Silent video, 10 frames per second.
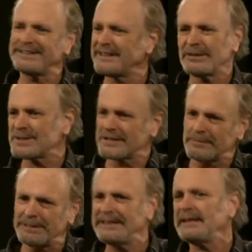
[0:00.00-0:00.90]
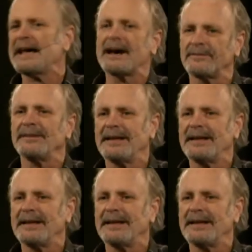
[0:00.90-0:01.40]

but that it was completely out of